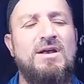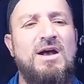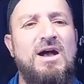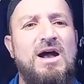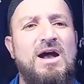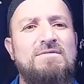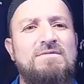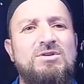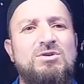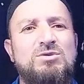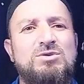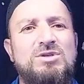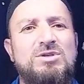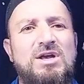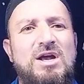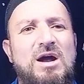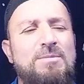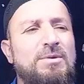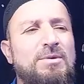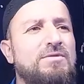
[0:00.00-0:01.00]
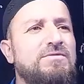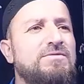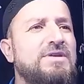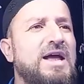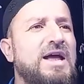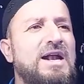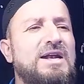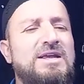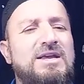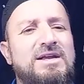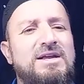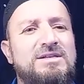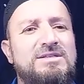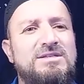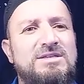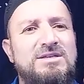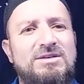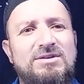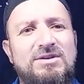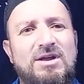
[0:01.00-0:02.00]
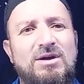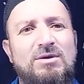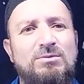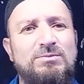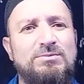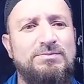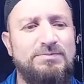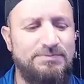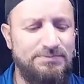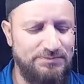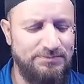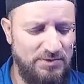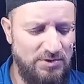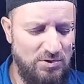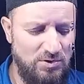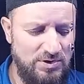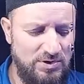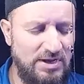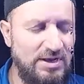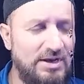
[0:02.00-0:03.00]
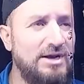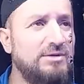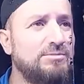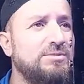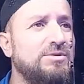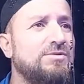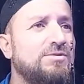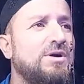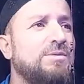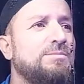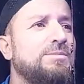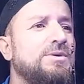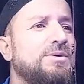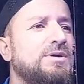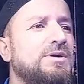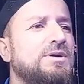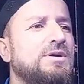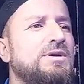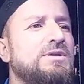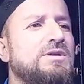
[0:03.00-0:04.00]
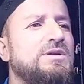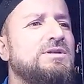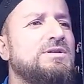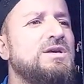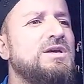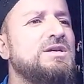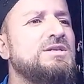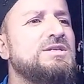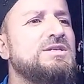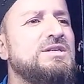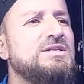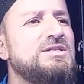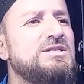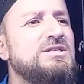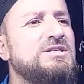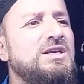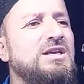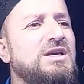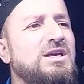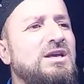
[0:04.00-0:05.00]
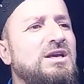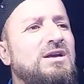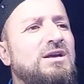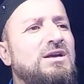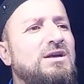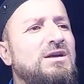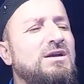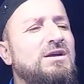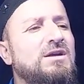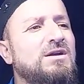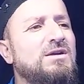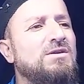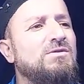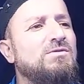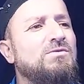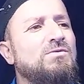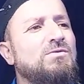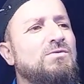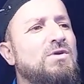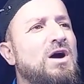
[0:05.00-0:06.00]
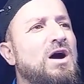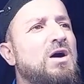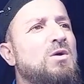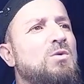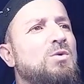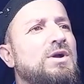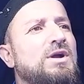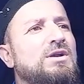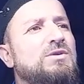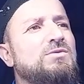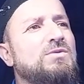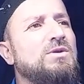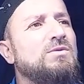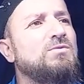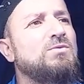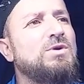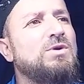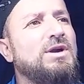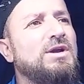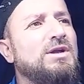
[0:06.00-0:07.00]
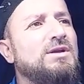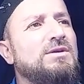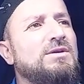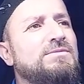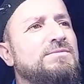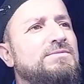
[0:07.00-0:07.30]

I will use the couple of NAND gates here now. Okay, let me rub the things and see how it will work.